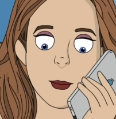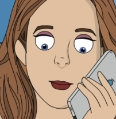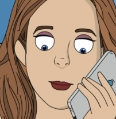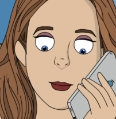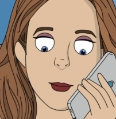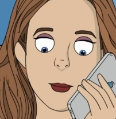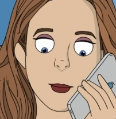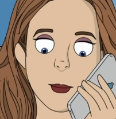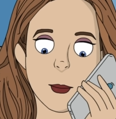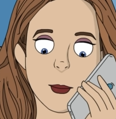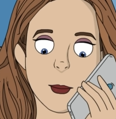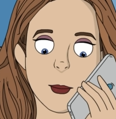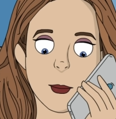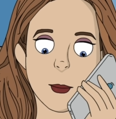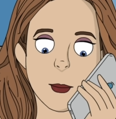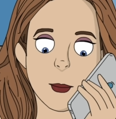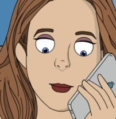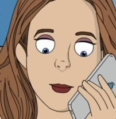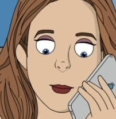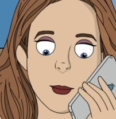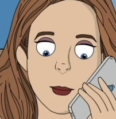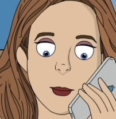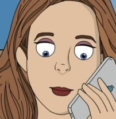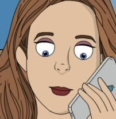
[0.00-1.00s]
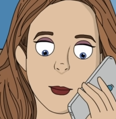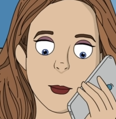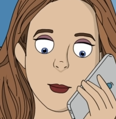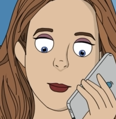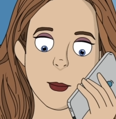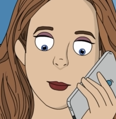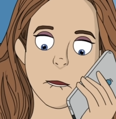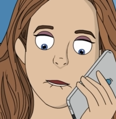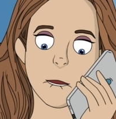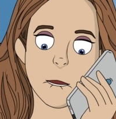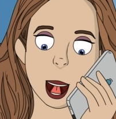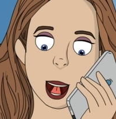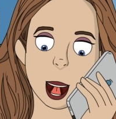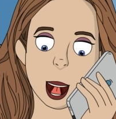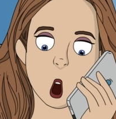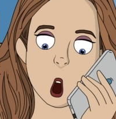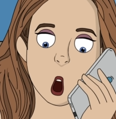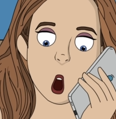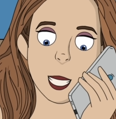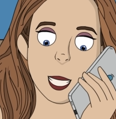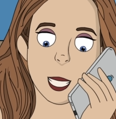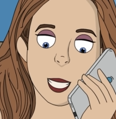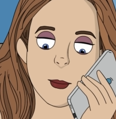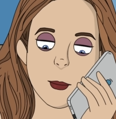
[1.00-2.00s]
And I would also already know
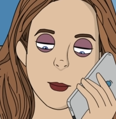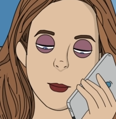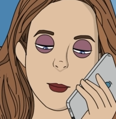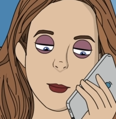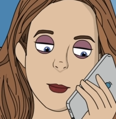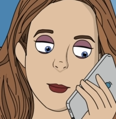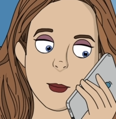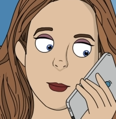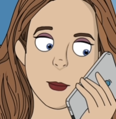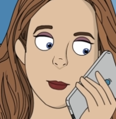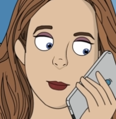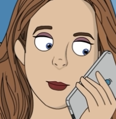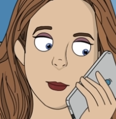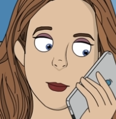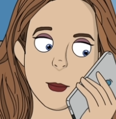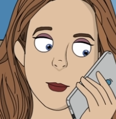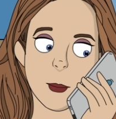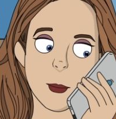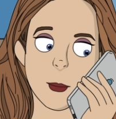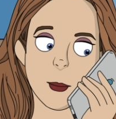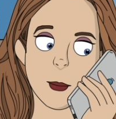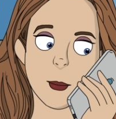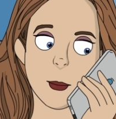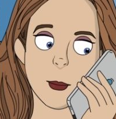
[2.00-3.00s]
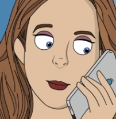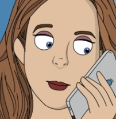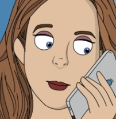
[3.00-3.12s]
where everything was.